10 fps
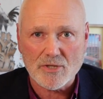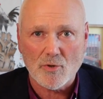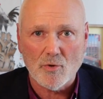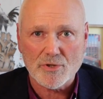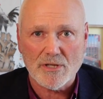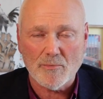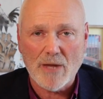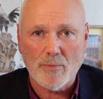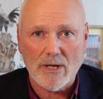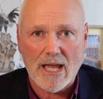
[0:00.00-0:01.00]
scores that
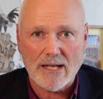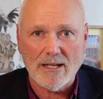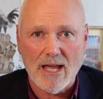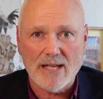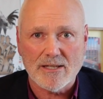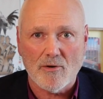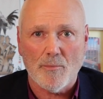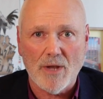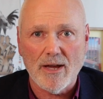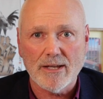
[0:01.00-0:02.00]
people get as they're
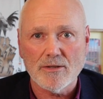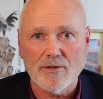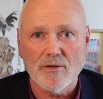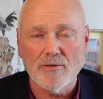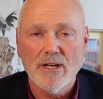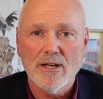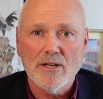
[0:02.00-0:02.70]
applying to you,